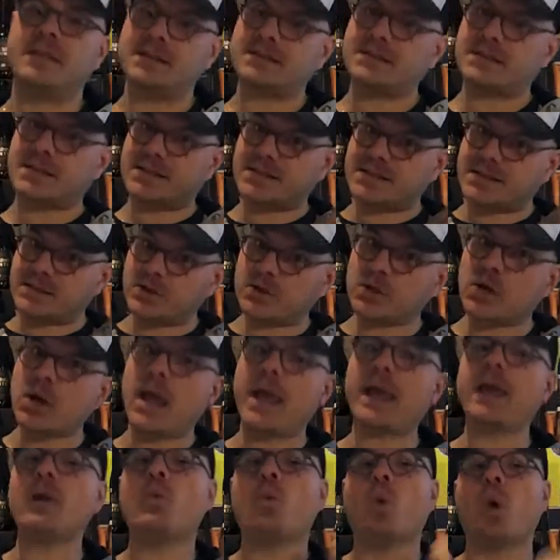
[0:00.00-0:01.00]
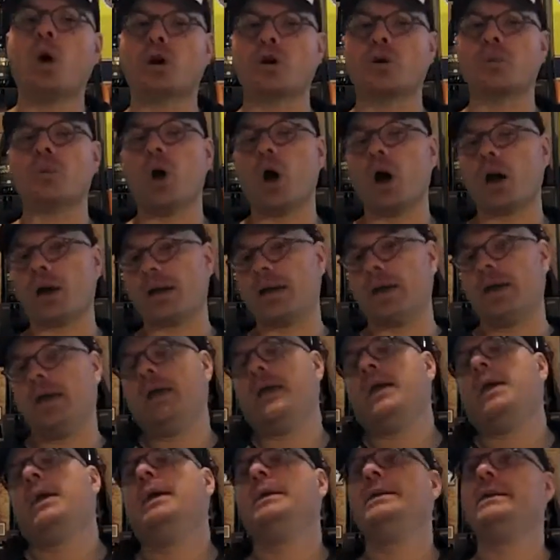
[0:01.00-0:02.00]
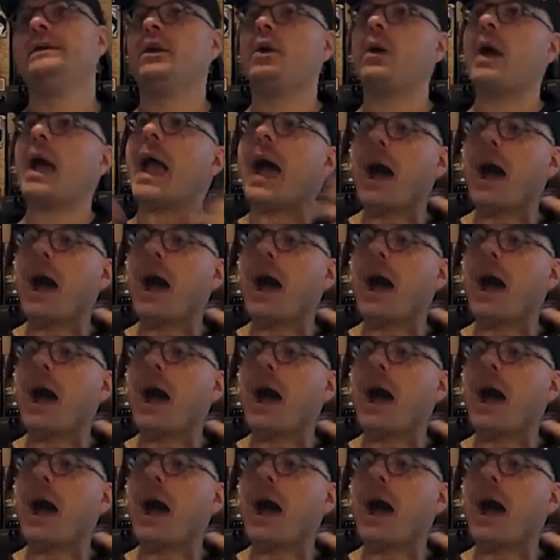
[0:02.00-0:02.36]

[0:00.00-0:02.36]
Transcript: This is considered a watermark, you know,